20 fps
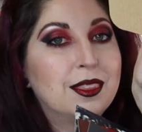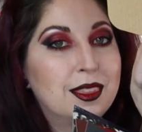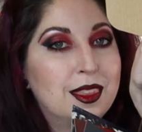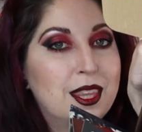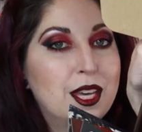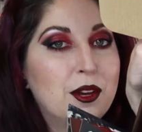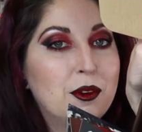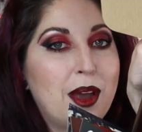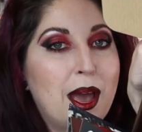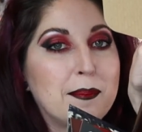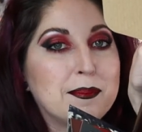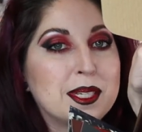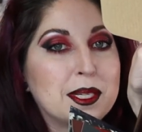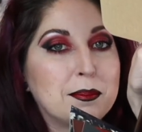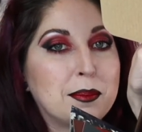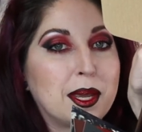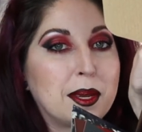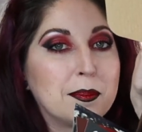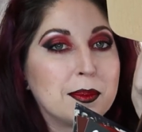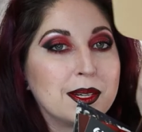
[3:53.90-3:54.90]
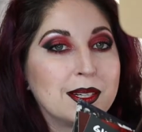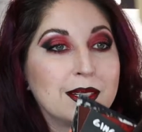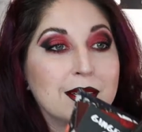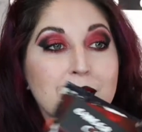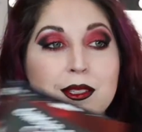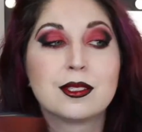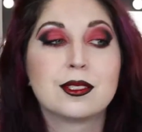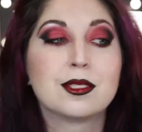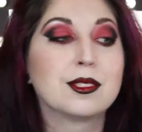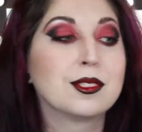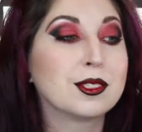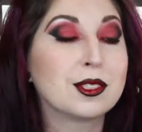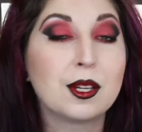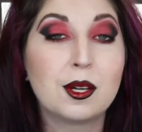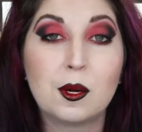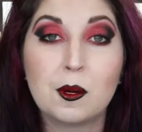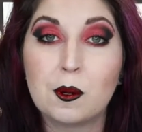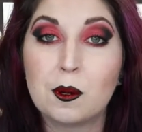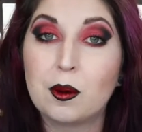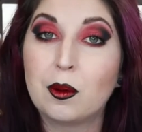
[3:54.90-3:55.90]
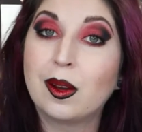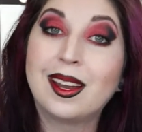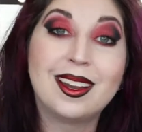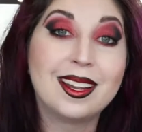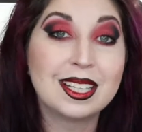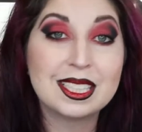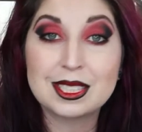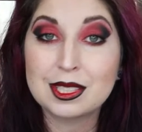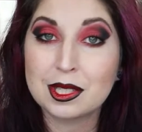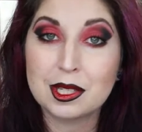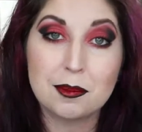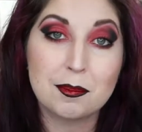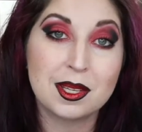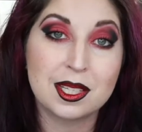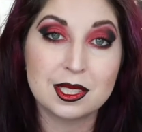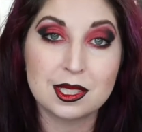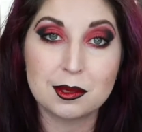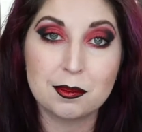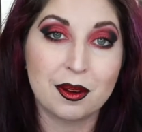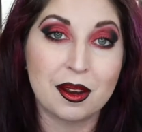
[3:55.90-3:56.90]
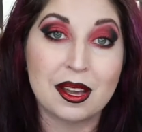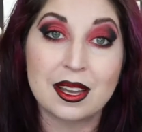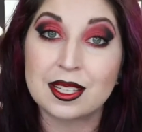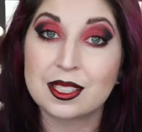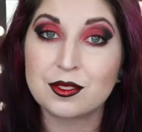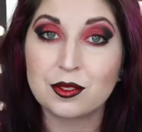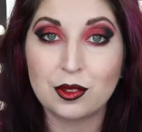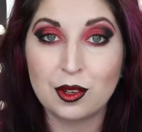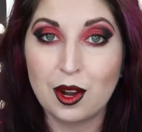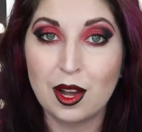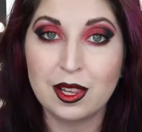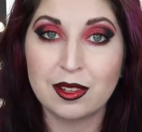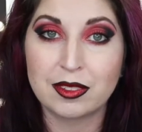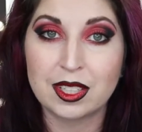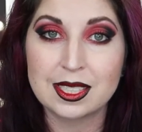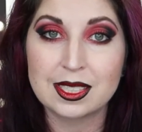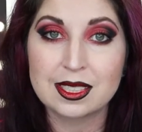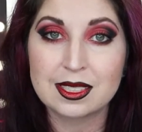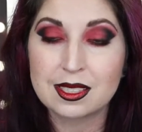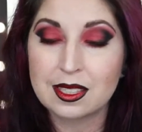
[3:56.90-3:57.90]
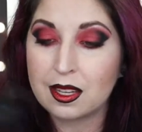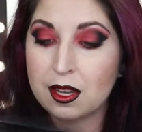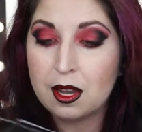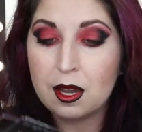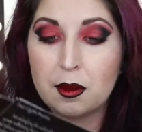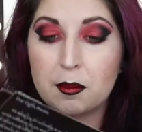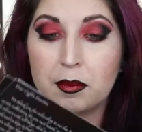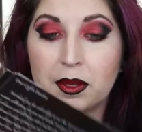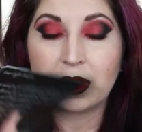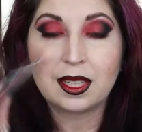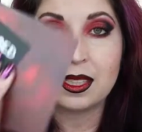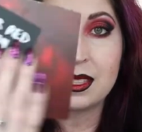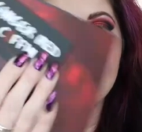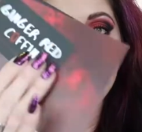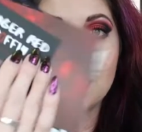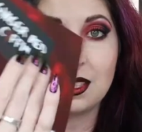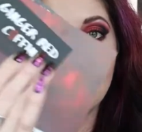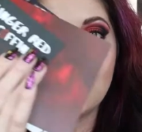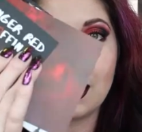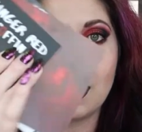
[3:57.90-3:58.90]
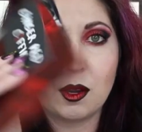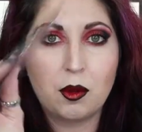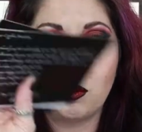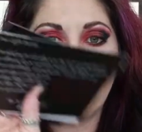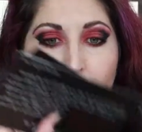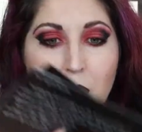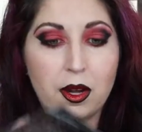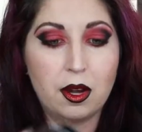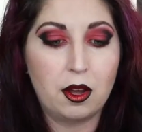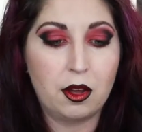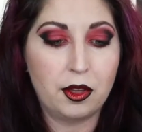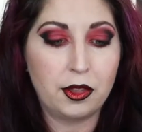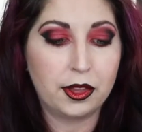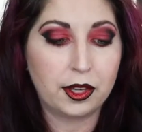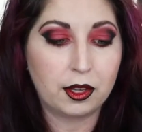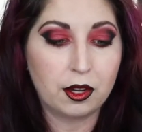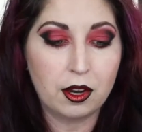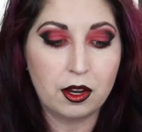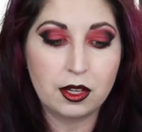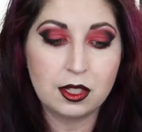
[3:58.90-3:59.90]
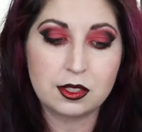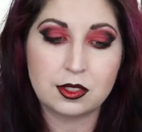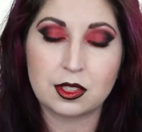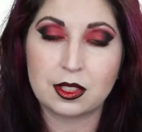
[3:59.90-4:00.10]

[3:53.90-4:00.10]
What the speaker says: they're wrapped in paper. So it's gonna be a surprise for all of us. But let's see what all the cards